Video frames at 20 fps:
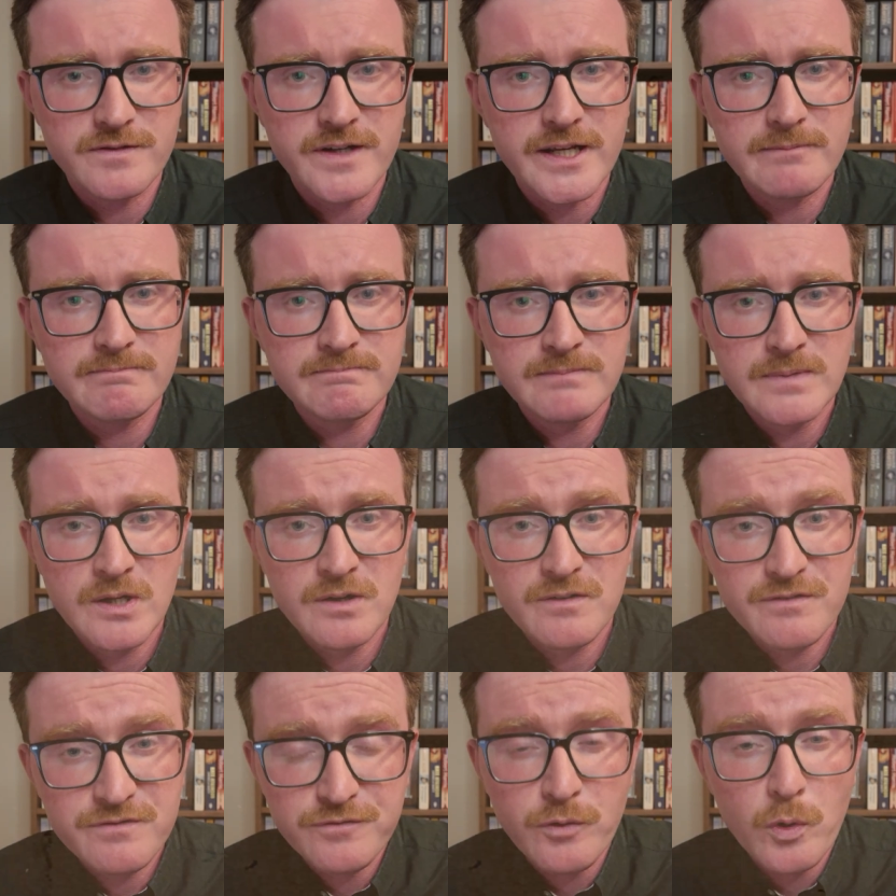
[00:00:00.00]
of it.
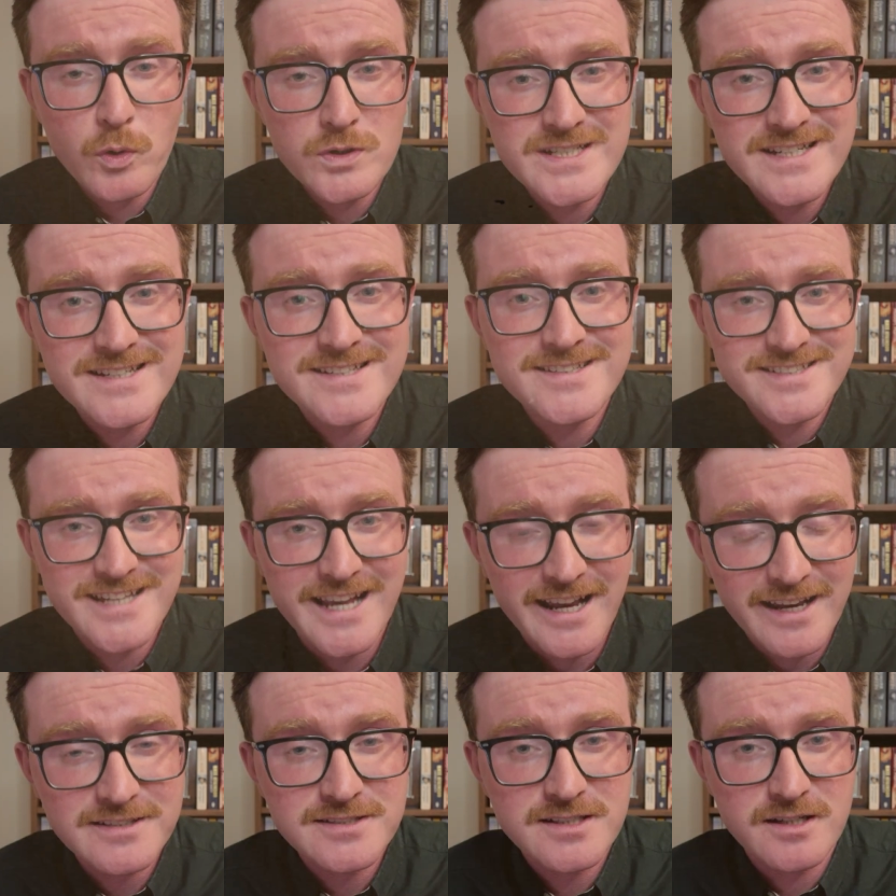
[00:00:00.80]

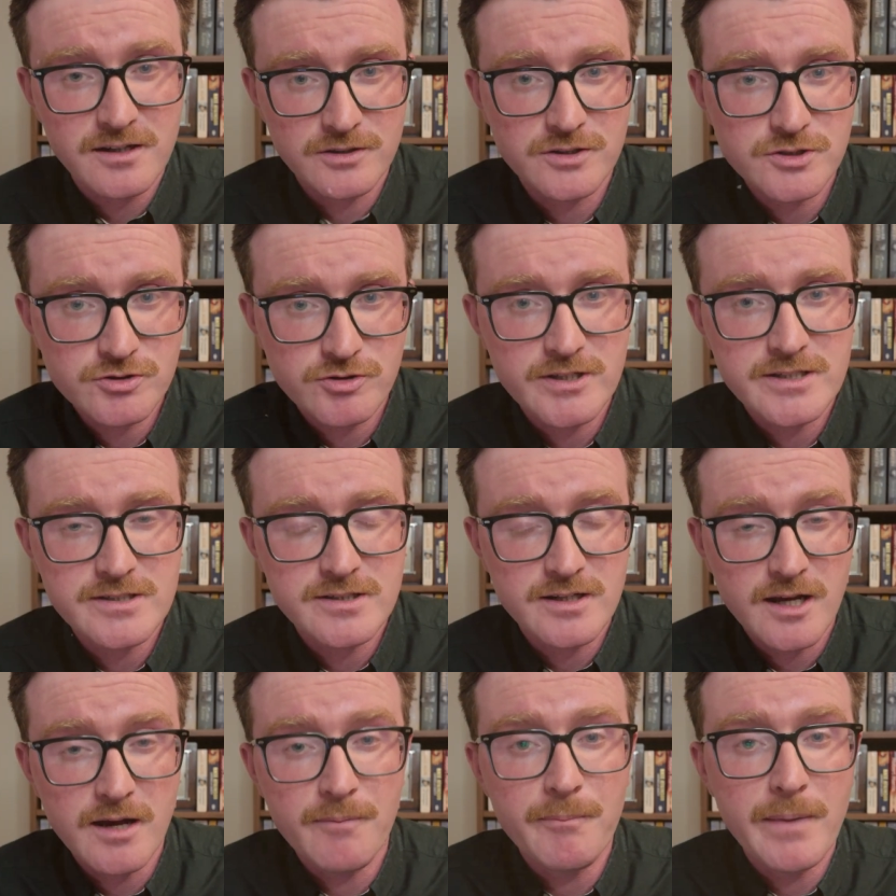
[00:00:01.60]
46
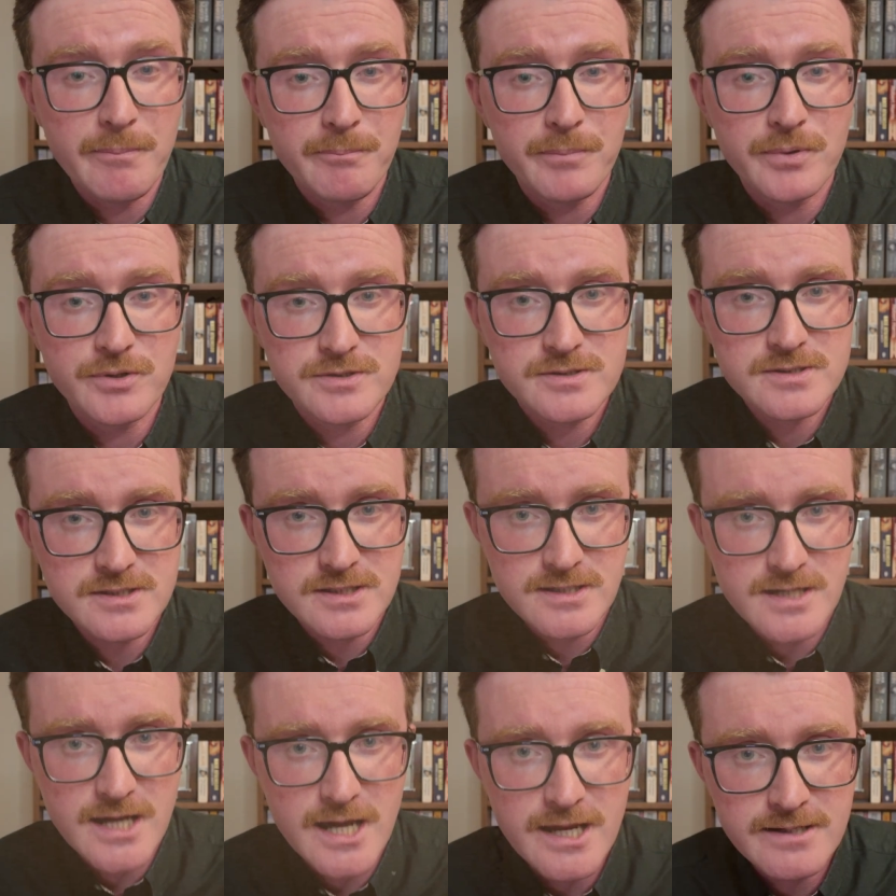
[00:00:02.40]
countries are members
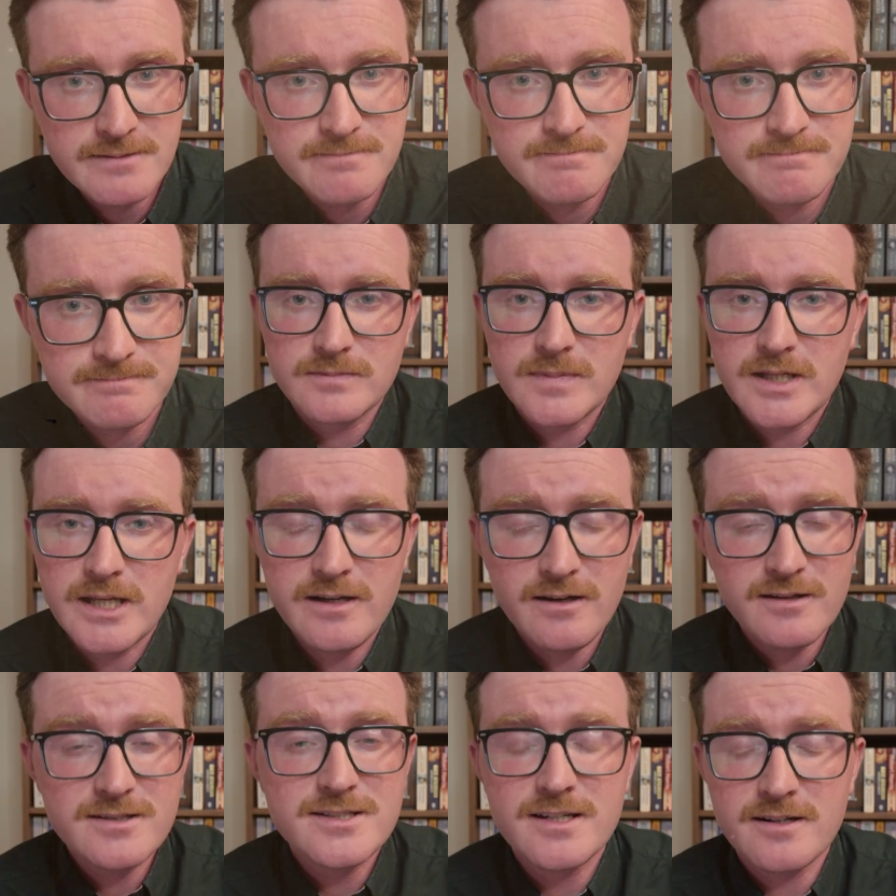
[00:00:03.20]
today.
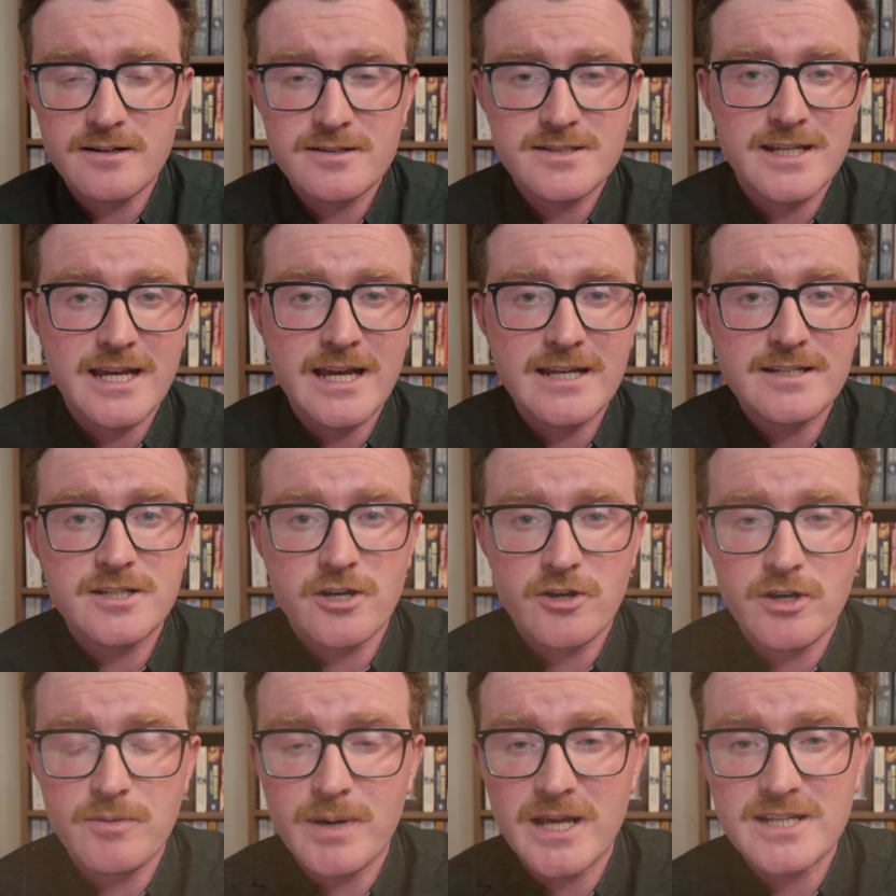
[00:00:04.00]
In 1998,
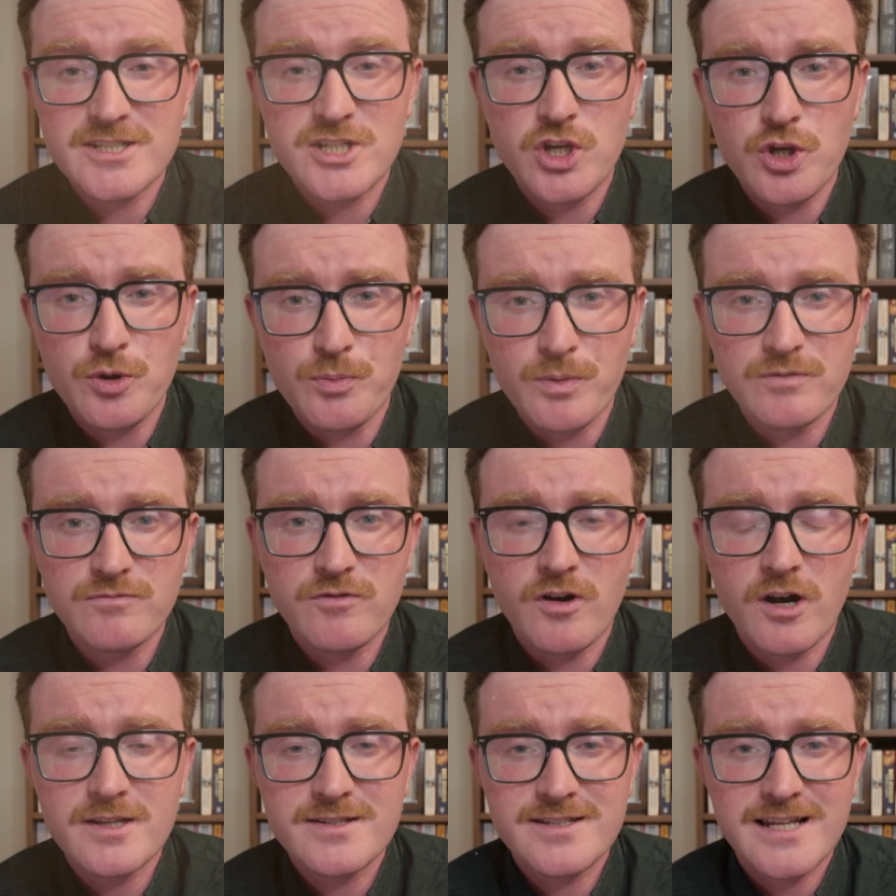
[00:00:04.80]
Tony Blair's Human
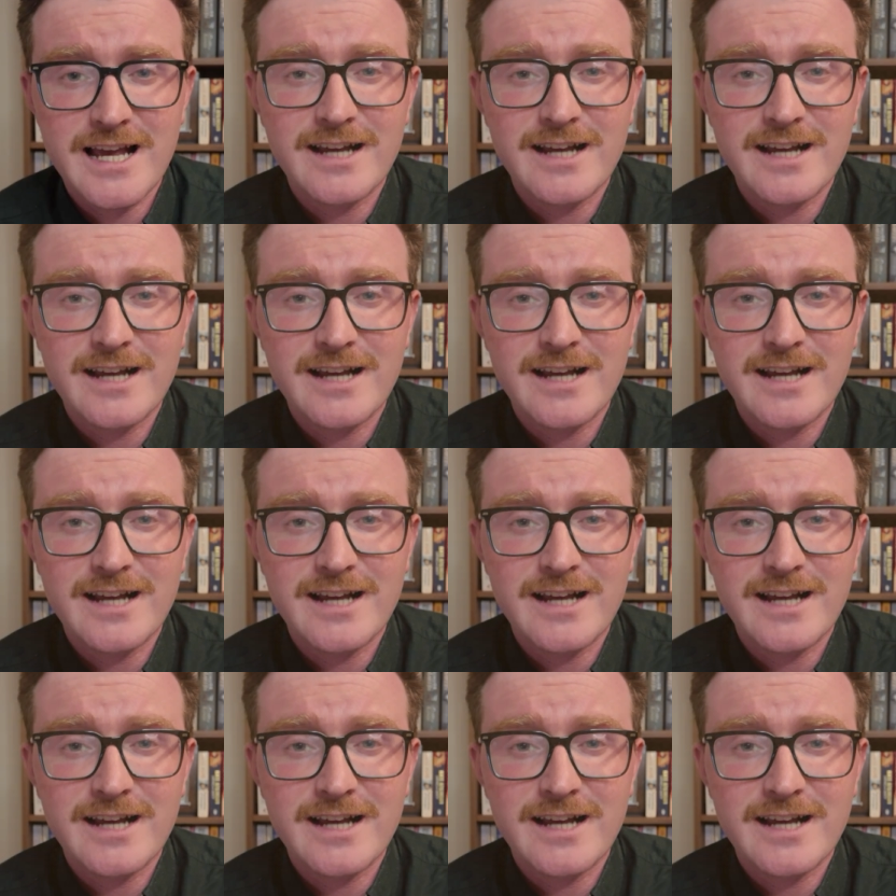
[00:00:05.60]
Rights